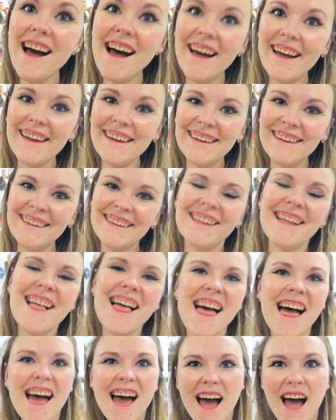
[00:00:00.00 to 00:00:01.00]
Hi.
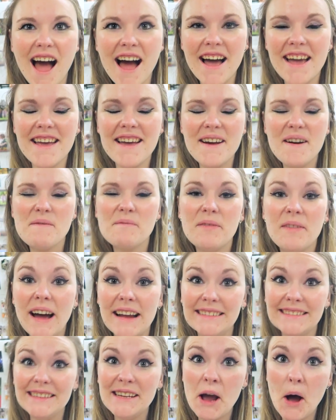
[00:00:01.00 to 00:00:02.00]
I am
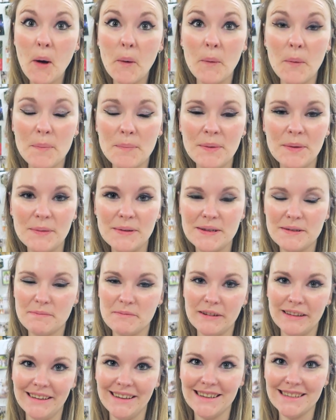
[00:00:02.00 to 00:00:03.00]
finally home, which I'm
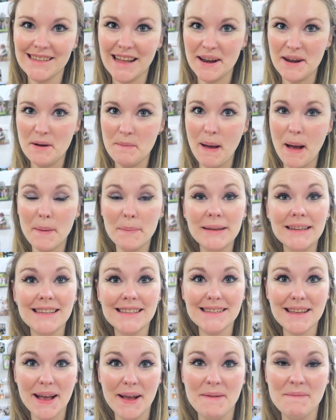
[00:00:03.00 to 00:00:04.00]
really excited about
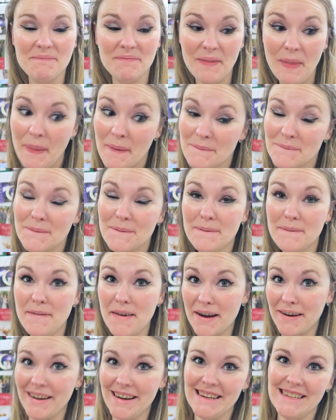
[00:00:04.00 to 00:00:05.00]
because I'm
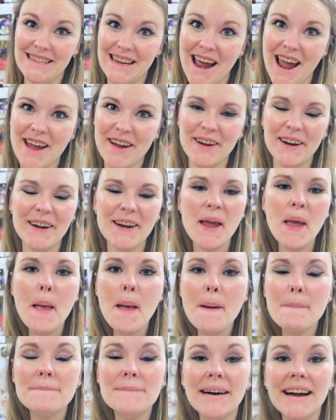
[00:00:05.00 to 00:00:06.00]
very tired,
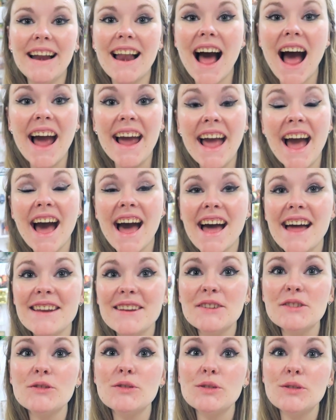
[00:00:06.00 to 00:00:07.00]
but I
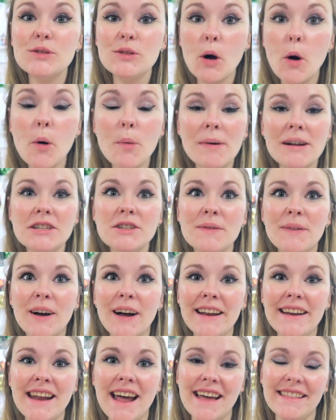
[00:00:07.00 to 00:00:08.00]
had so much
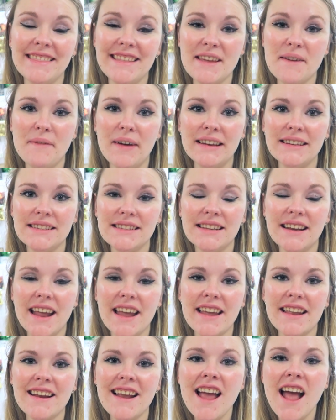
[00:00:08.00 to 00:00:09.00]
fun at the event
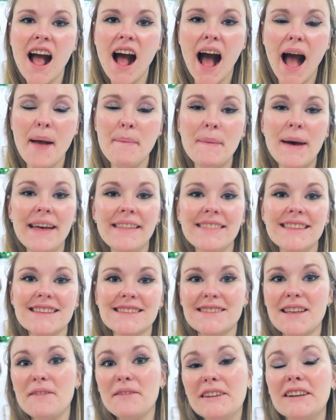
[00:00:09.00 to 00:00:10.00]
tonight. I met
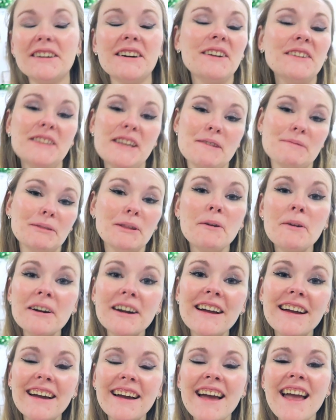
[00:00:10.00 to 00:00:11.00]
this lovely girl named
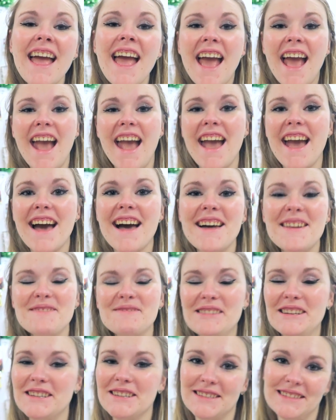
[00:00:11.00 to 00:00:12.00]
Laura,
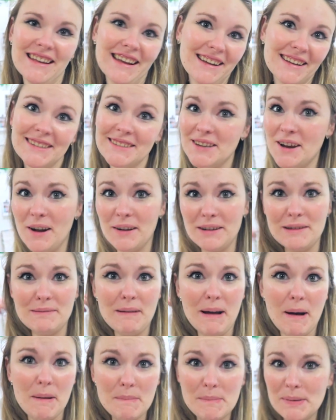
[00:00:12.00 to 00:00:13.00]
and we just like talked
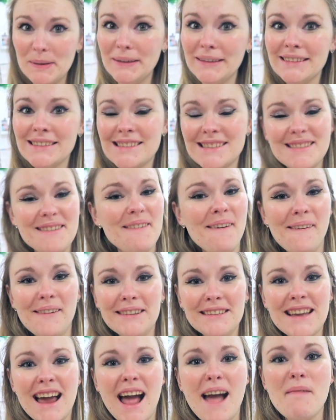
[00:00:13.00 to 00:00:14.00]
about books the
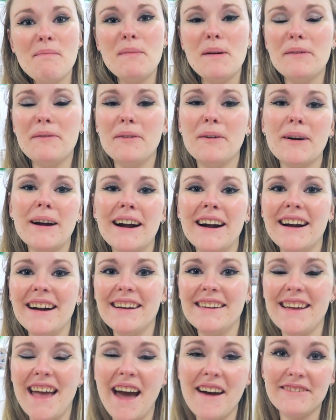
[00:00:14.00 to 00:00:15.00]
whole time
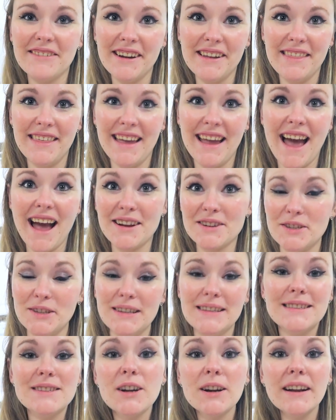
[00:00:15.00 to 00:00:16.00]
before everything
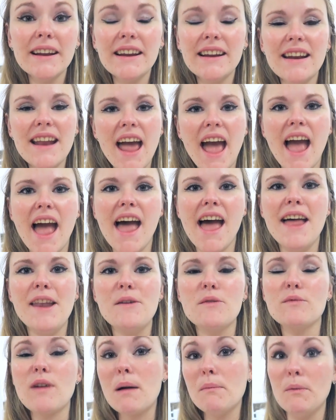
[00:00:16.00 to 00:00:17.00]
actually started,
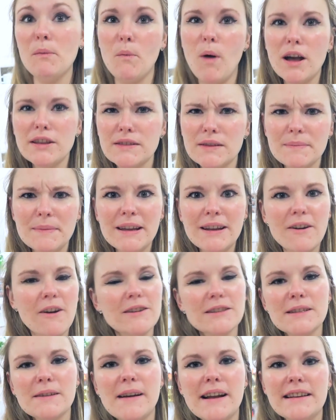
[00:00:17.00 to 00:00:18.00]
and Robin Wasserman
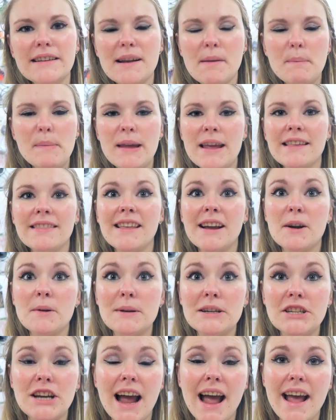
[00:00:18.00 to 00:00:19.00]
also ended up being there,
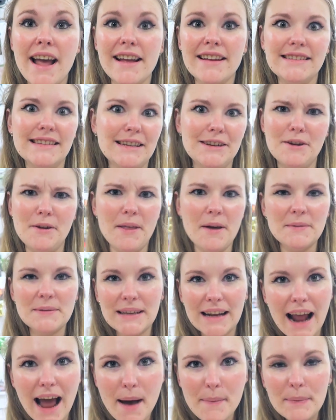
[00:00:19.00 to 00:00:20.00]
which I didn't know that
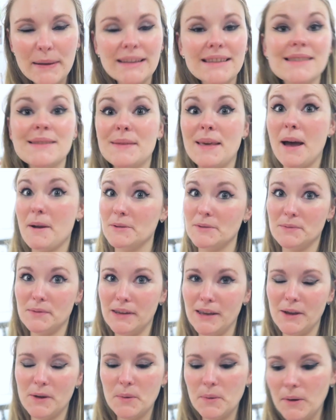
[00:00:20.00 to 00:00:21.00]
was gonna happen, so that was really